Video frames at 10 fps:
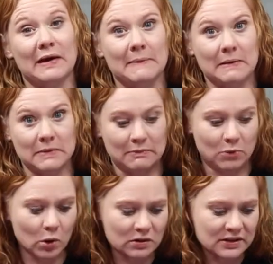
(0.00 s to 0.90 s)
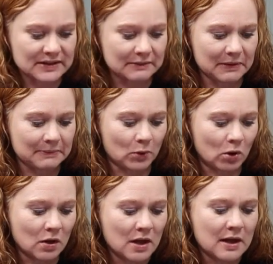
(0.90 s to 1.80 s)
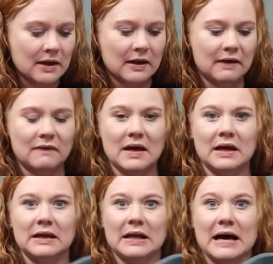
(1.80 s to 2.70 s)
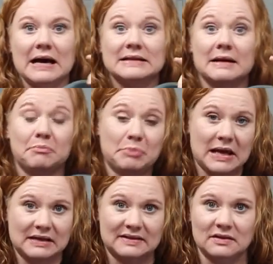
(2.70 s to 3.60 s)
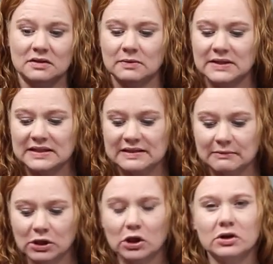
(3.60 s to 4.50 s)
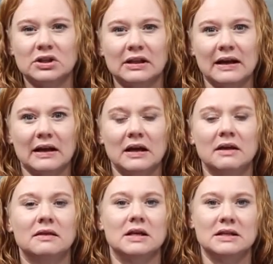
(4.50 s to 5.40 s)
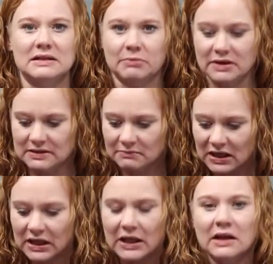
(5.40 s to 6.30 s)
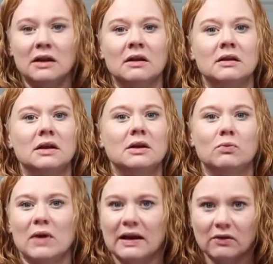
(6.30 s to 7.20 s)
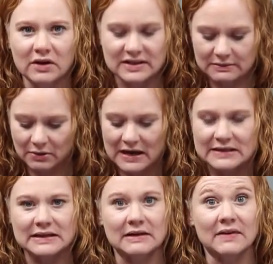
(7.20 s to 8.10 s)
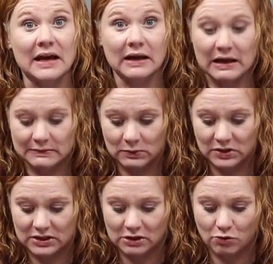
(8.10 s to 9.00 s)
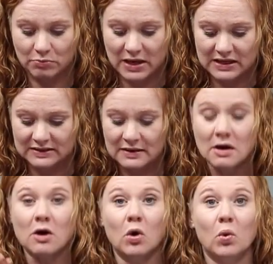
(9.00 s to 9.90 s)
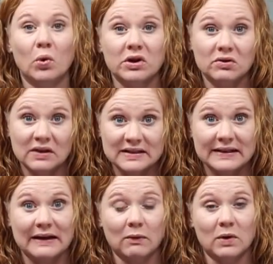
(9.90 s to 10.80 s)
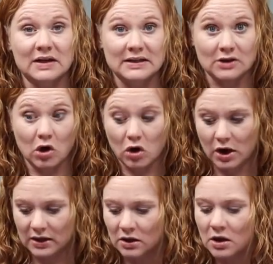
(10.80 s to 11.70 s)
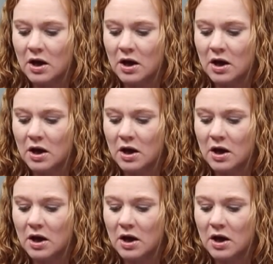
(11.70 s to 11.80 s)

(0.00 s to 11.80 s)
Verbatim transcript: That might be important to some people. And then it has a base. So it's similar to like the EasyPress Mini, the regular EasyPress, in that it comes with its own base, where you can set it when it's on.